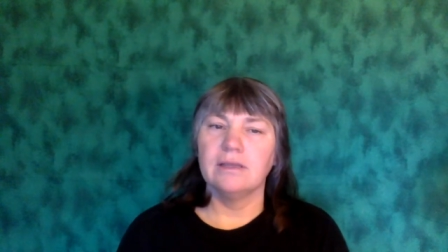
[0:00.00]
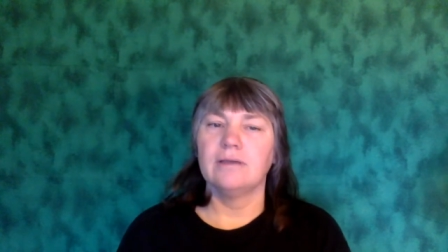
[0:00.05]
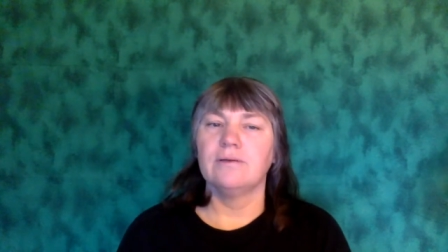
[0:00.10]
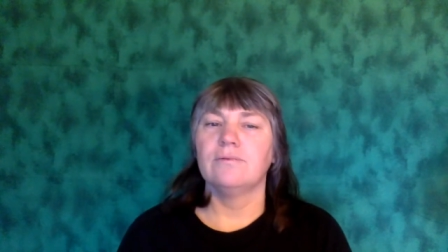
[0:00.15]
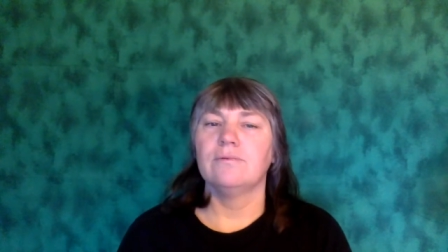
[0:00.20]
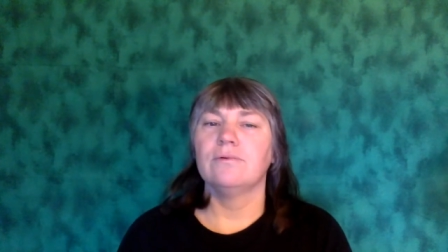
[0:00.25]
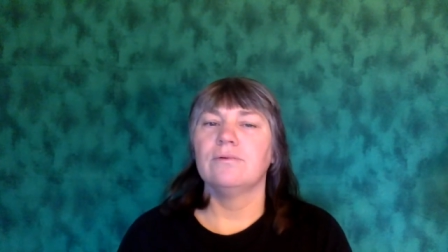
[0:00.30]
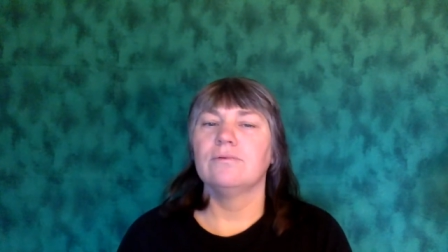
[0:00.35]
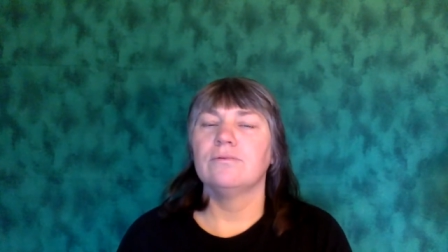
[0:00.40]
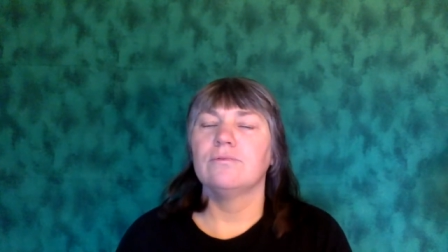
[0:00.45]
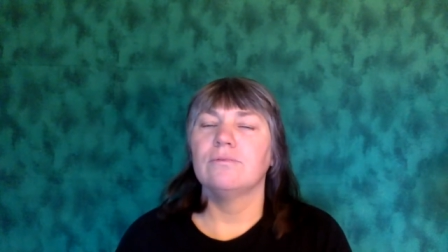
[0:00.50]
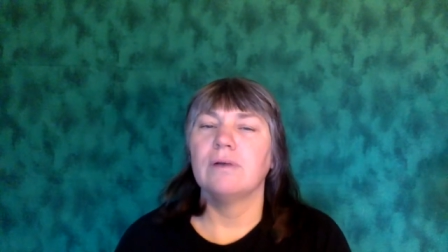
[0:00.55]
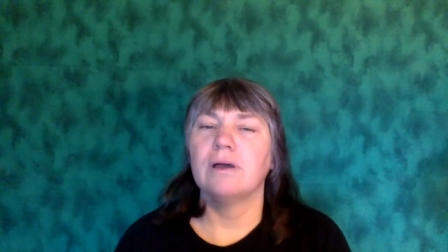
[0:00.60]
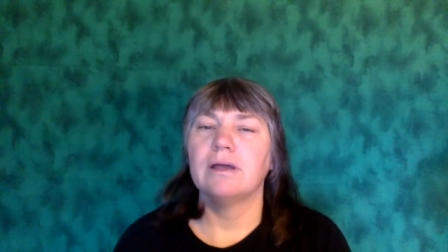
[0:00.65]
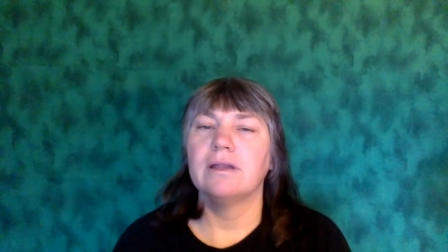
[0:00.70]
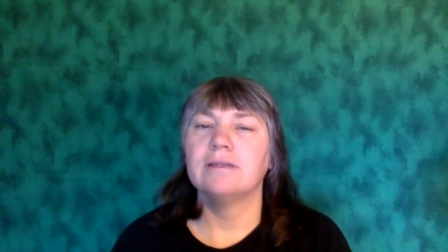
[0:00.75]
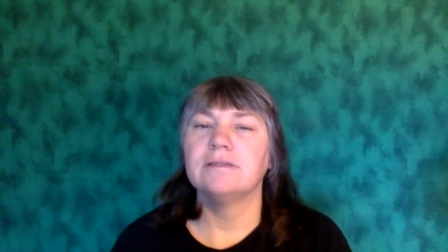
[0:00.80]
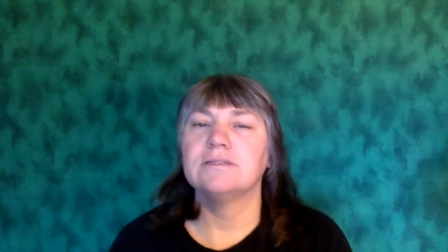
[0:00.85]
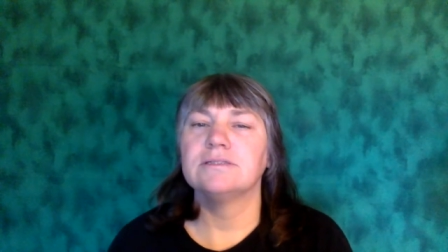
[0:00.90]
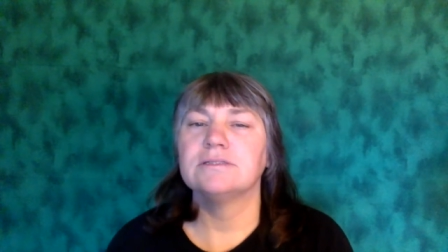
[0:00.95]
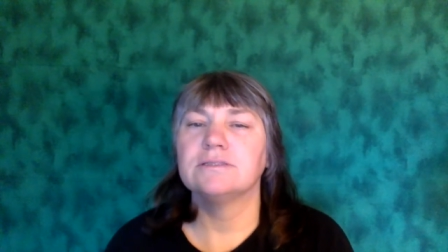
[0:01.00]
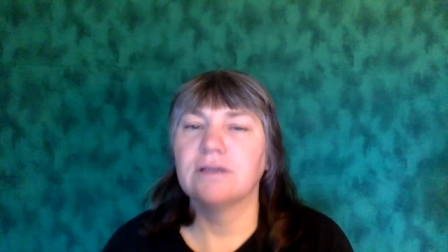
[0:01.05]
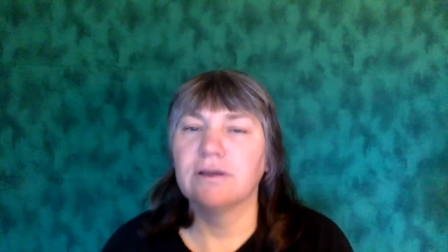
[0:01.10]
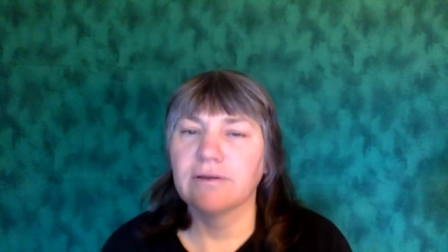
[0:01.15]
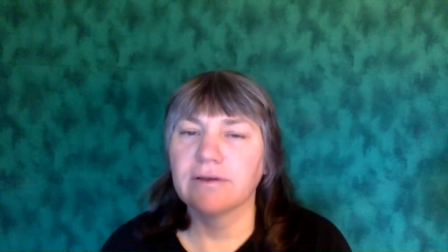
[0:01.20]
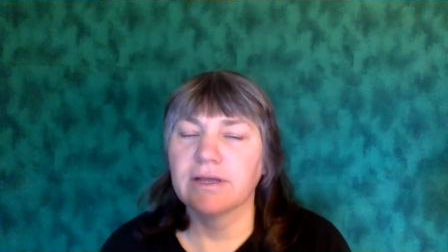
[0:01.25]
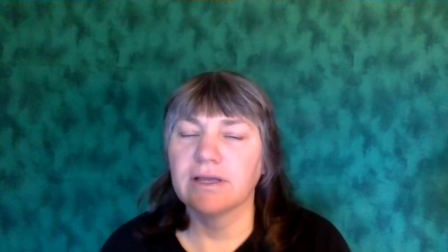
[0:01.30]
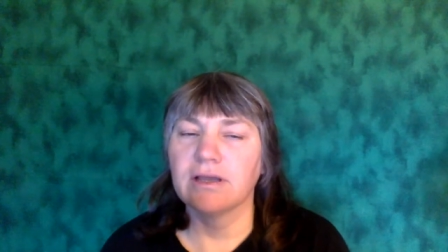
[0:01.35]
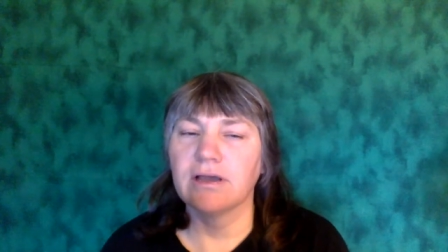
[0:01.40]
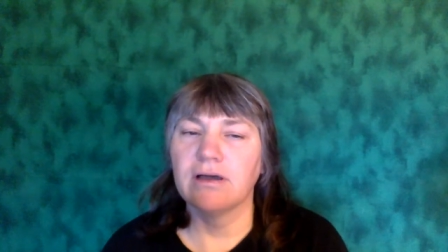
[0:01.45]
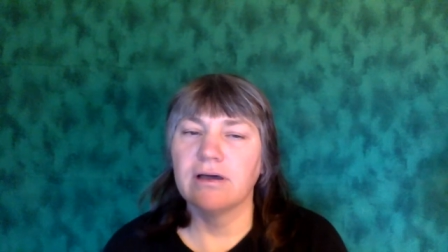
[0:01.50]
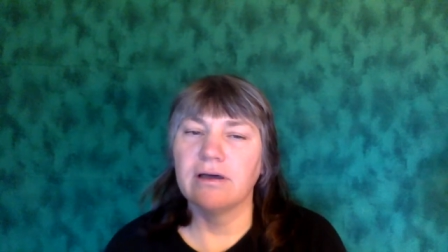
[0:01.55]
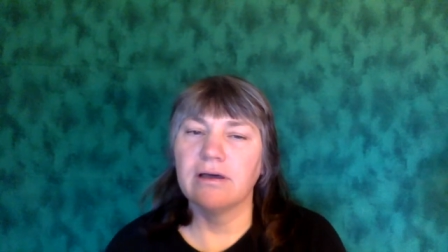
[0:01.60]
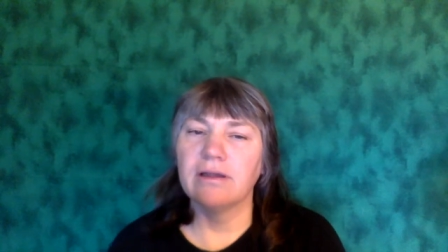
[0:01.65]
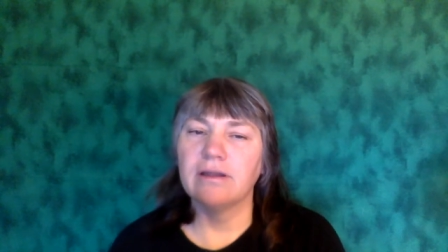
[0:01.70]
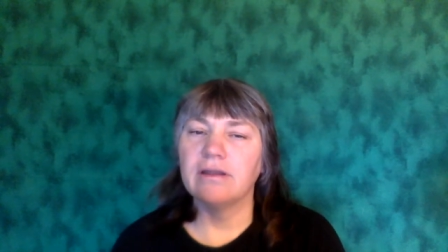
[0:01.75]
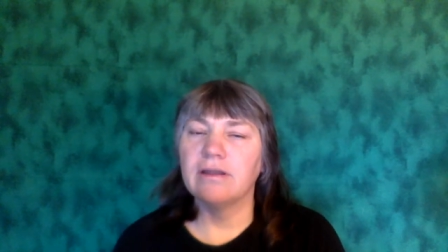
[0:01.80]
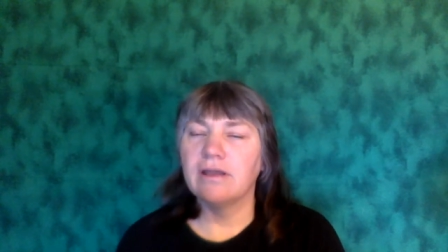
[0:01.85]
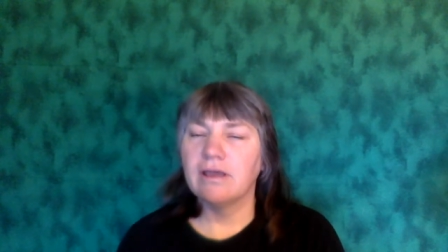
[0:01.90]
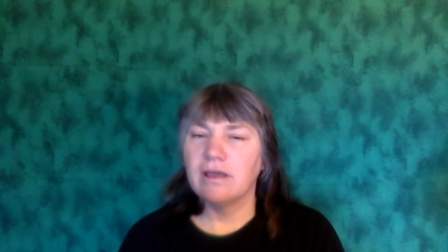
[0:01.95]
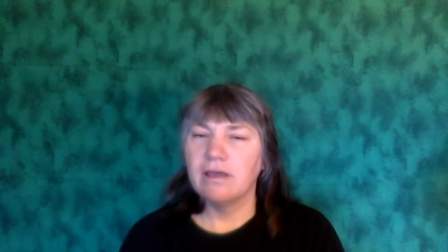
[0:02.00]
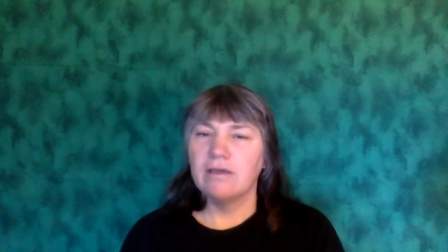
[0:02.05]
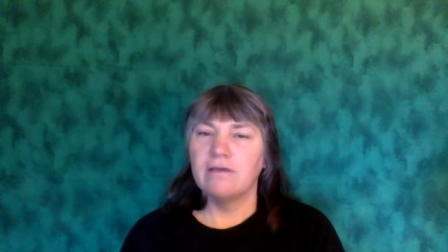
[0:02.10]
It will run starting on